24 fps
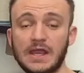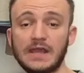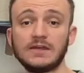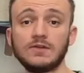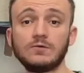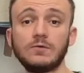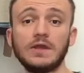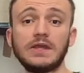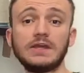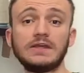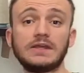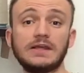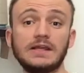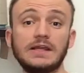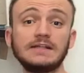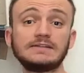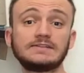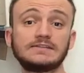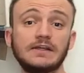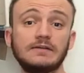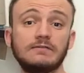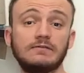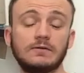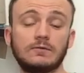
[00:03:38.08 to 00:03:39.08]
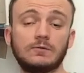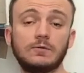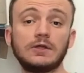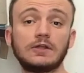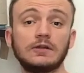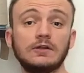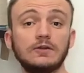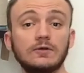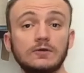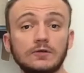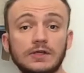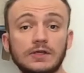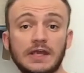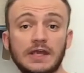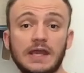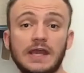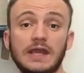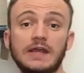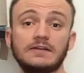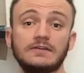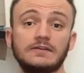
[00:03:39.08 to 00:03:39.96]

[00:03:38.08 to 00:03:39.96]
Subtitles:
Anyway, let's have a quick look